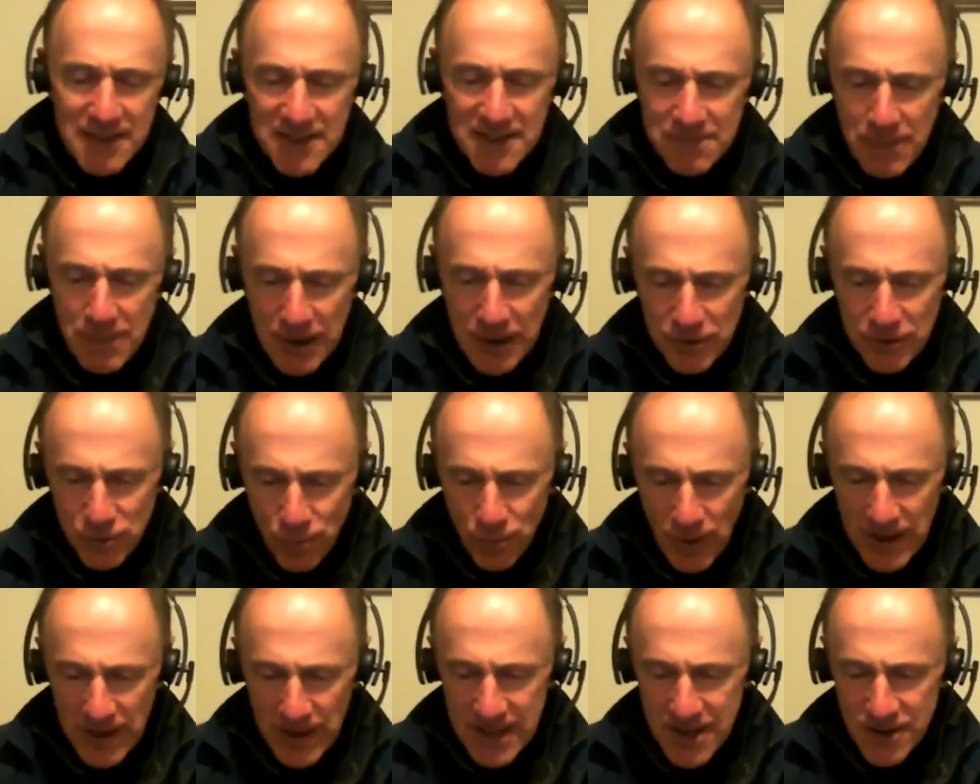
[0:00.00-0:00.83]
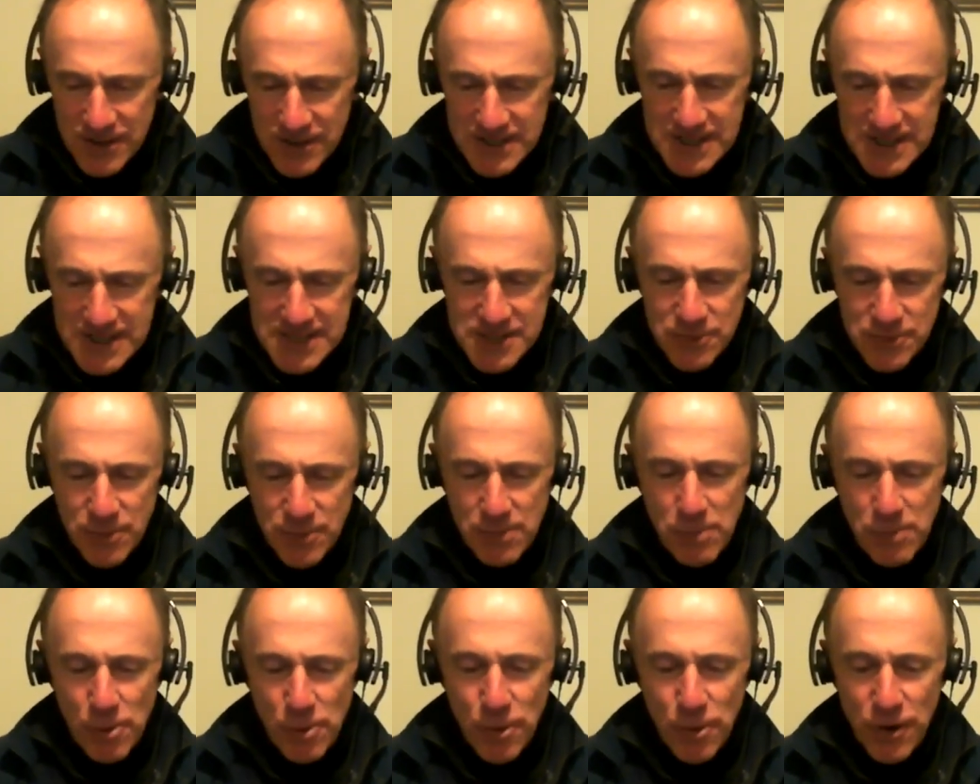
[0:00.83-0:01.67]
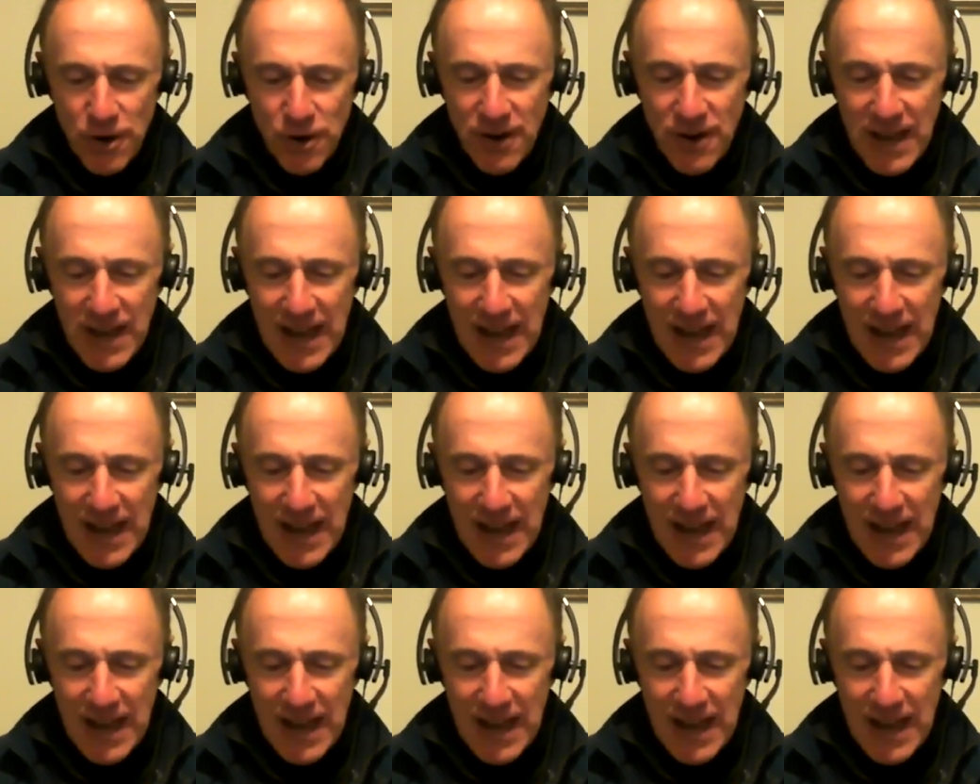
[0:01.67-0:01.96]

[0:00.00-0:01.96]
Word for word: spent 20 years as a reporter,